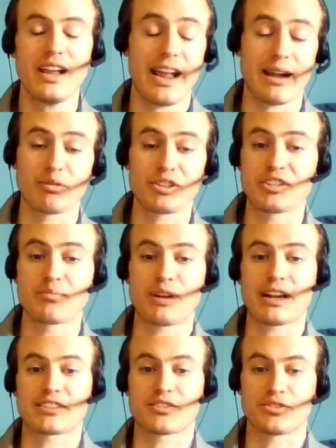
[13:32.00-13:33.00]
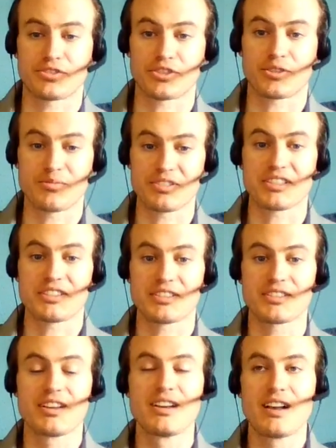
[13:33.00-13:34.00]
which in practical terms is
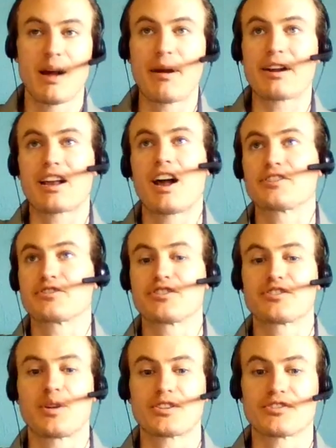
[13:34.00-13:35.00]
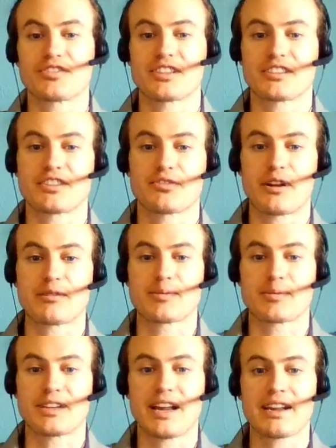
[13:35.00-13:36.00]
about 100 to 160 grams per
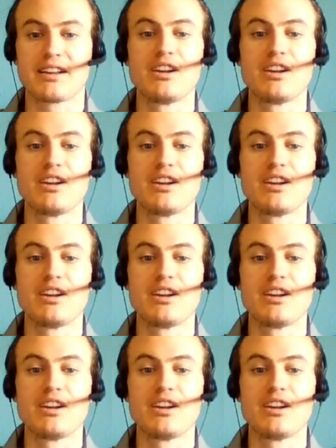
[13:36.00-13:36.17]
day,